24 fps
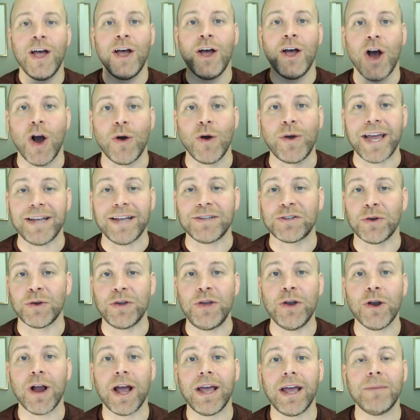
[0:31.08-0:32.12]
Okay, so
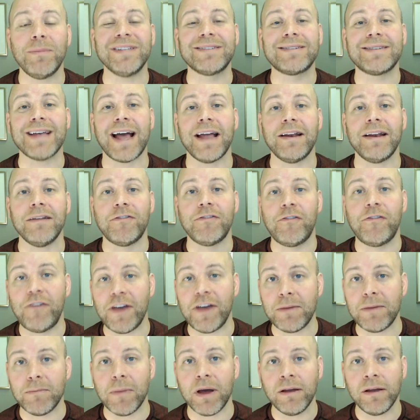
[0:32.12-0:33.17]
here I am inside of
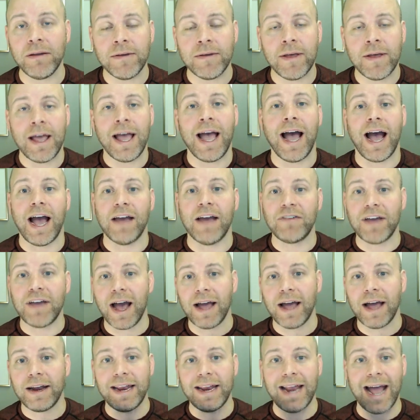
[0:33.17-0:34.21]
Figma. I've
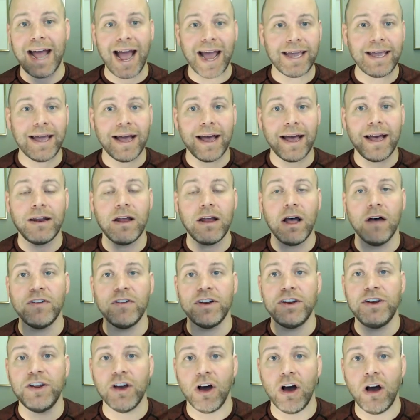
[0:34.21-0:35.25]
got an icon of a
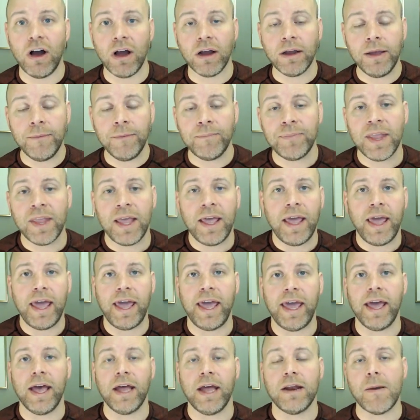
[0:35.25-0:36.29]
dog
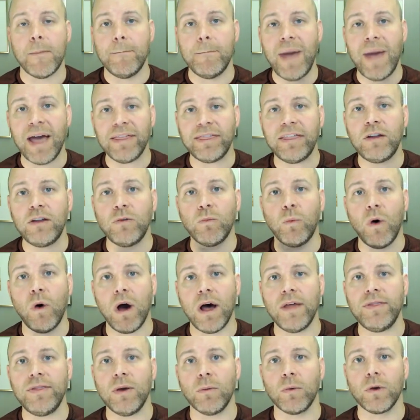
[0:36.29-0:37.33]
and method
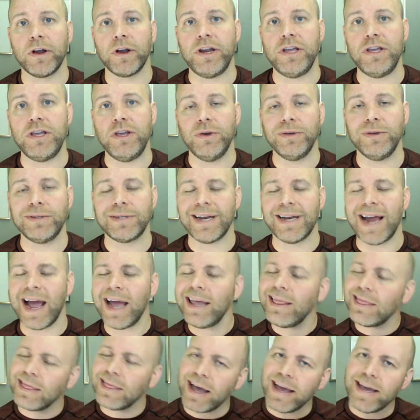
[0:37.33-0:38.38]
one that we're gonna use, and I
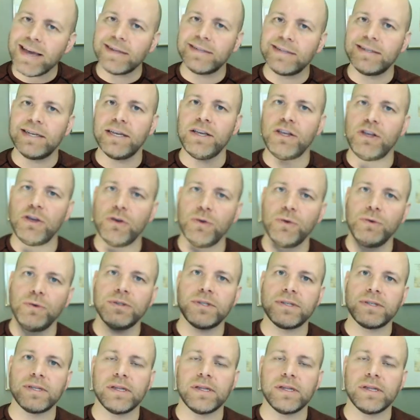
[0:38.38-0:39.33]
like to use